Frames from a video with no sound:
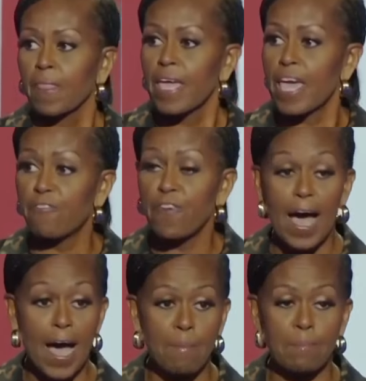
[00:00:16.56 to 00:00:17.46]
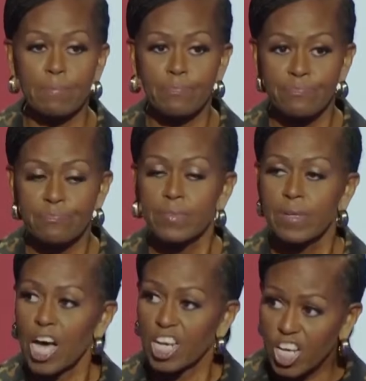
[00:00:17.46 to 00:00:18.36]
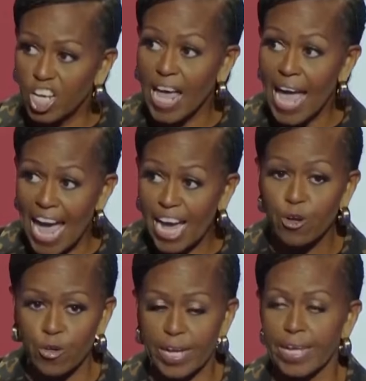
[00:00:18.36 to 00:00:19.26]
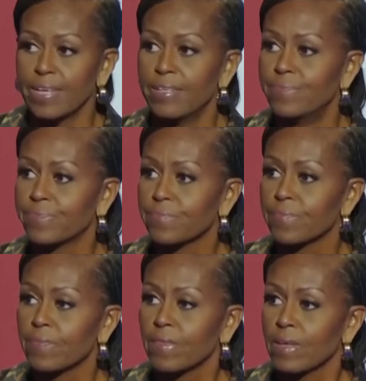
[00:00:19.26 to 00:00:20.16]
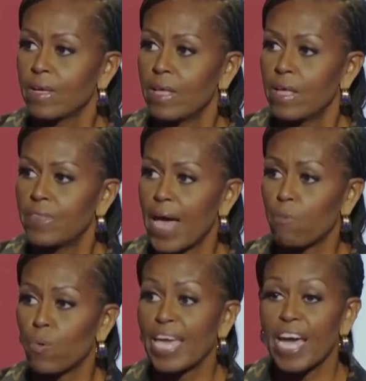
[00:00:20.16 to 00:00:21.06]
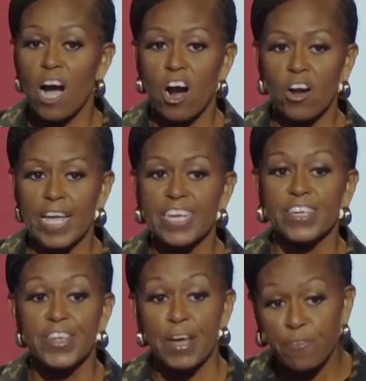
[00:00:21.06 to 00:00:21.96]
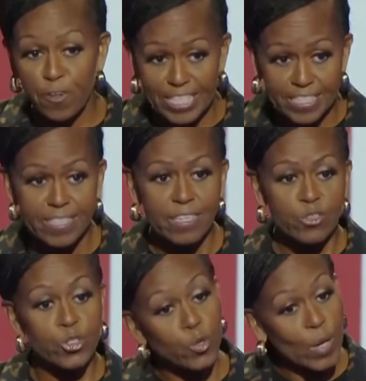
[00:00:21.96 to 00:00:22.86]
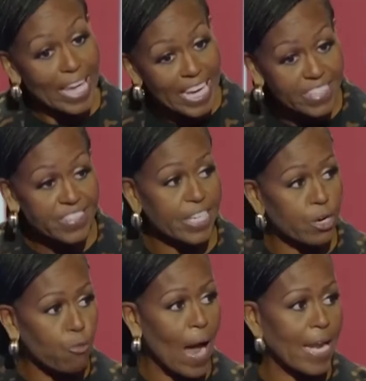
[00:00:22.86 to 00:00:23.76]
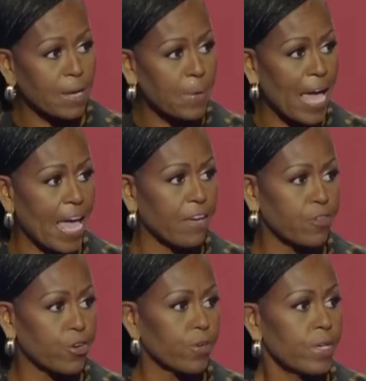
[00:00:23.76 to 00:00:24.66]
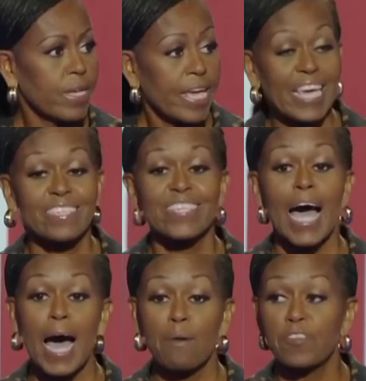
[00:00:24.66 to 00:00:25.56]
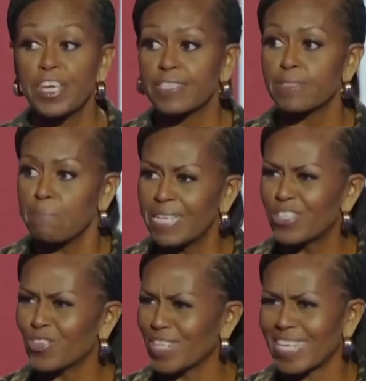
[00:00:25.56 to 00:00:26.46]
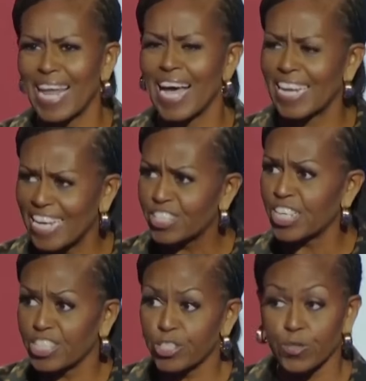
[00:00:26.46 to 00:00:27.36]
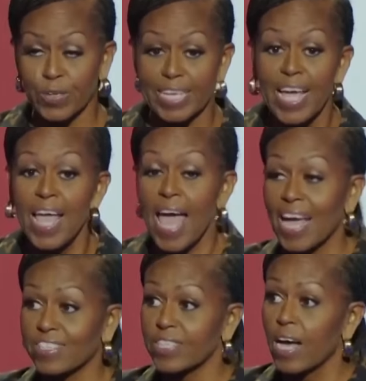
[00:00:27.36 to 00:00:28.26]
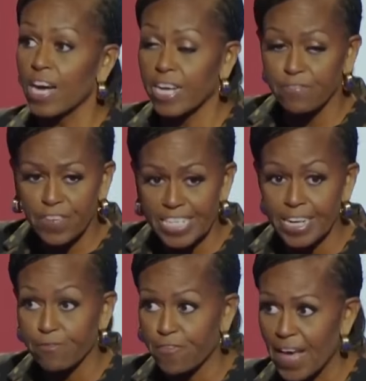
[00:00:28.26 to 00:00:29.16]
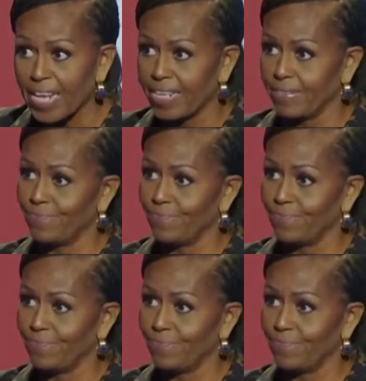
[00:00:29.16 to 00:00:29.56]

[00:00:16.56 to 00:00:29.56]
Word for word: if I'm a little angry that we are indifferent to his erratic behavior, his obvious mental decline, his history as a convicted felon,